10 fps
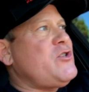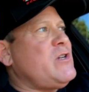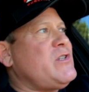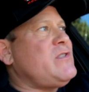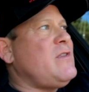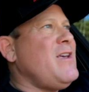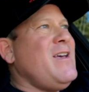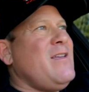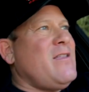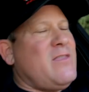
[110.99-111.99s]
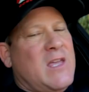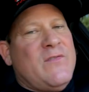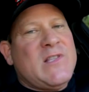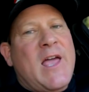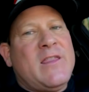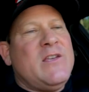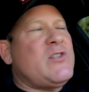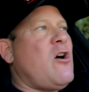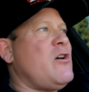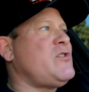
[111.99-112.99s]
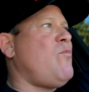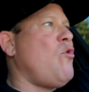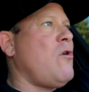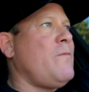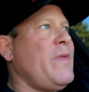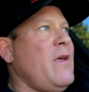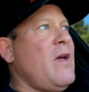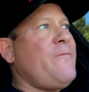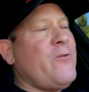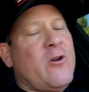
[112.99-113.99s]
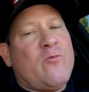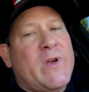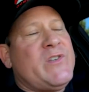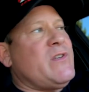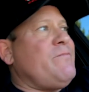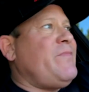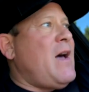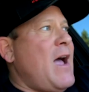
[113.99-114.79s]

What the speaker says: It's just the thieves like these cars more, and for good reason.